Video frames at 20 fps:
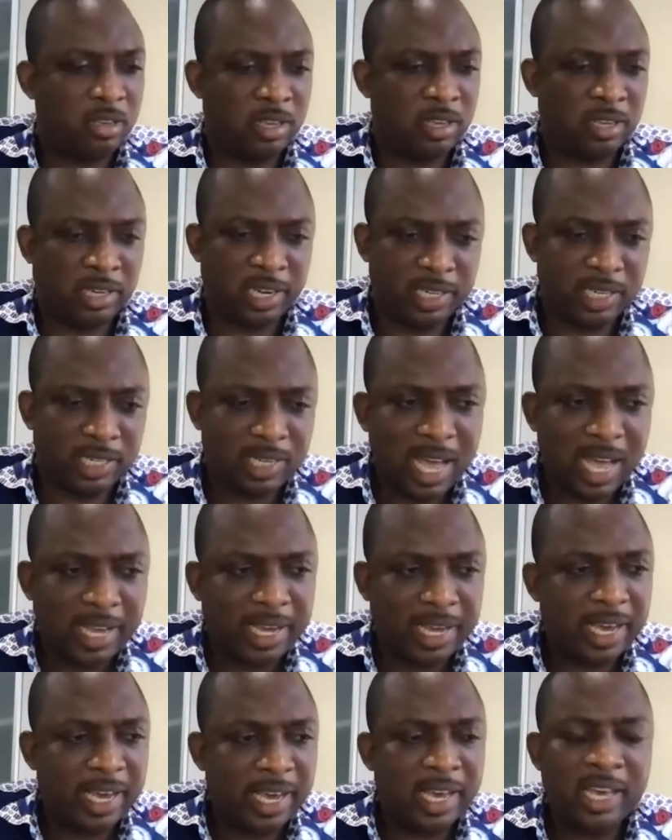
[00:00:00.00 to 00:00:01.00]
critical
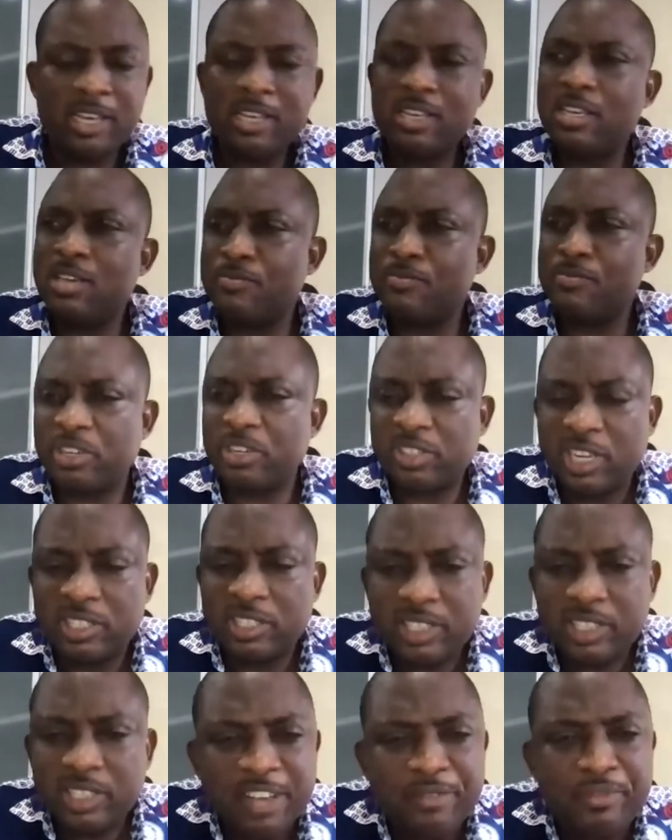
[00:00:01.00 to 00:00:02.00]
care,
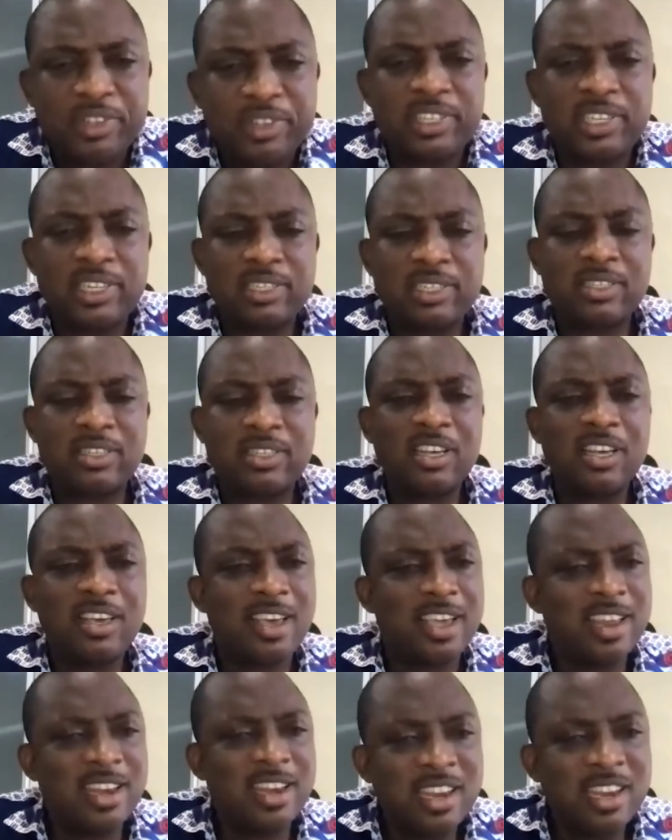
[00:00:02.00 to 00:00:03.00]
infrastructure deficits
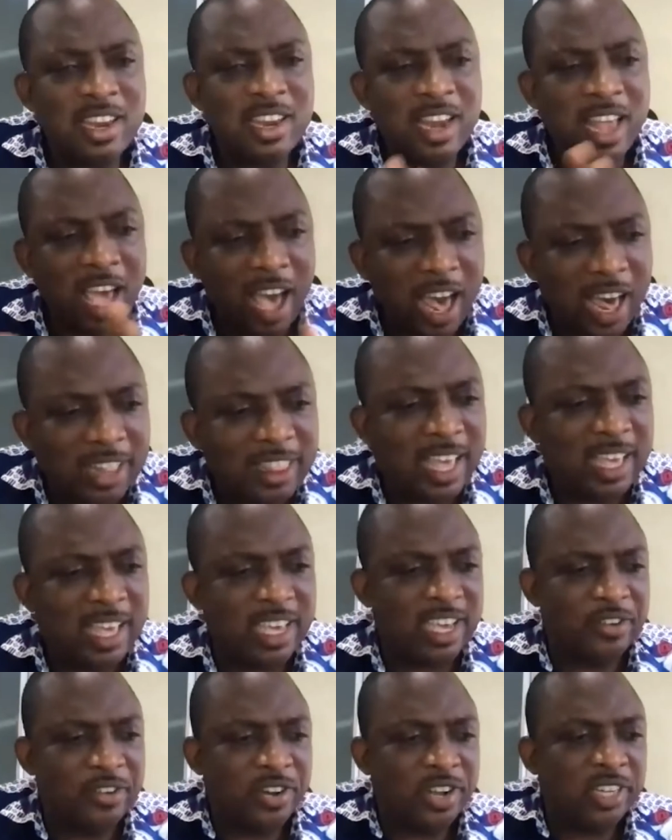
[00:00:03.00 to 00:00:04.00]
in other
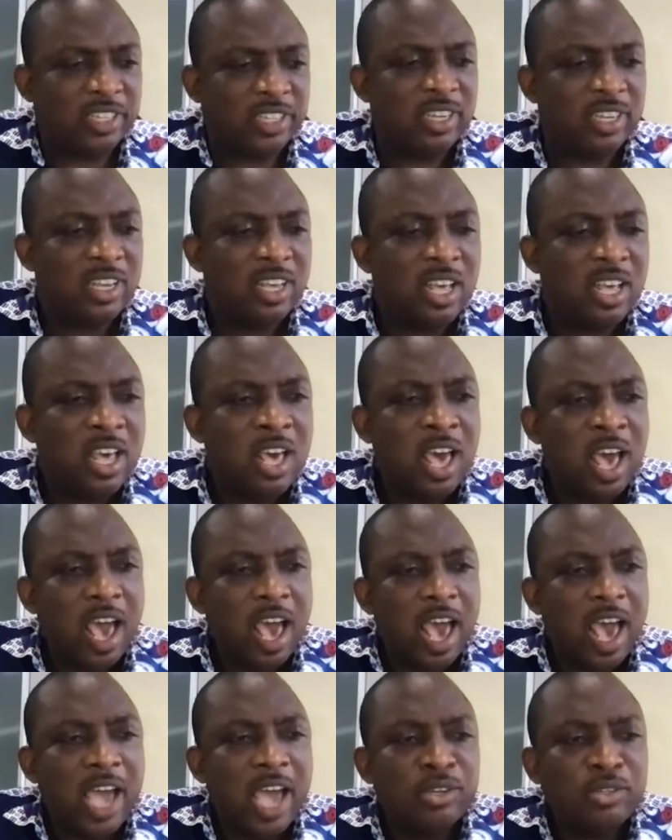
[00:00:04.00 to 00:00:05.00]
areas.
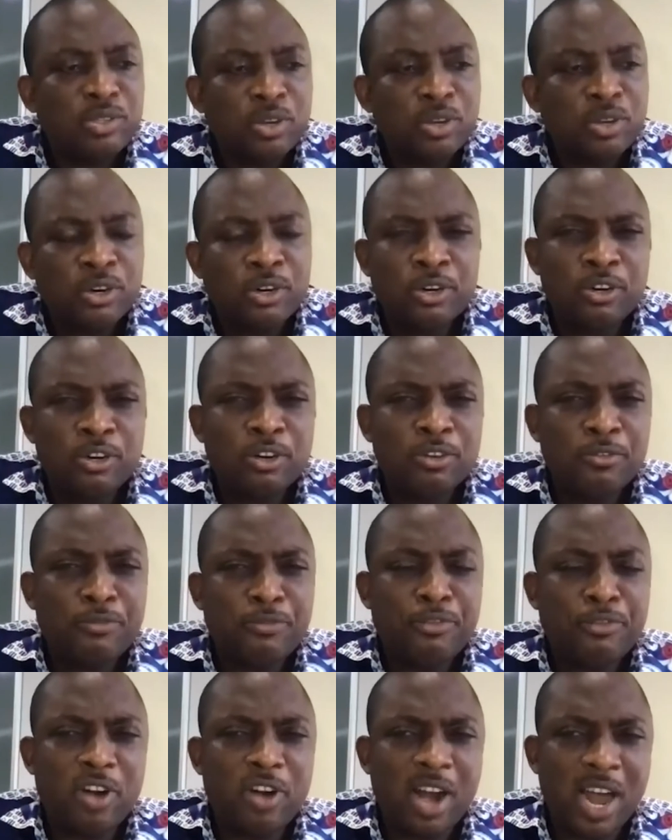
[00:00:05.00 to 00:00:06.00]
And so
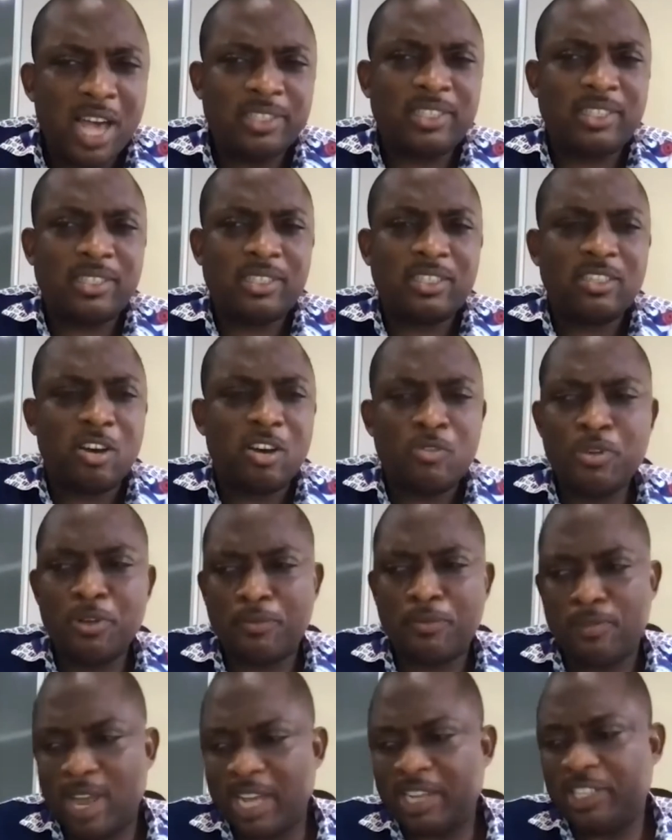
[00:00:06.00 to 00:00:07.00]
for us, on
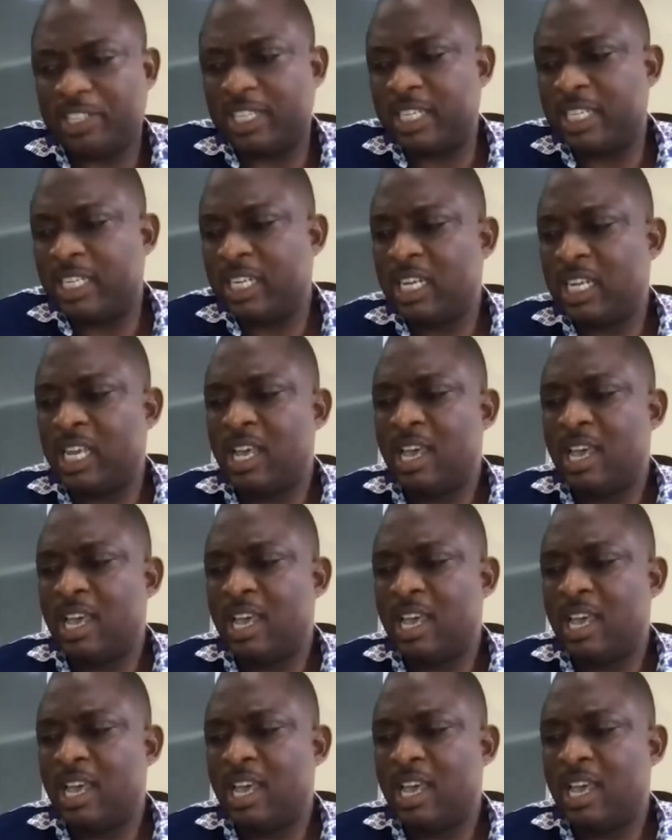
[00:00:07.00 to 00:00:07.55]
reflection,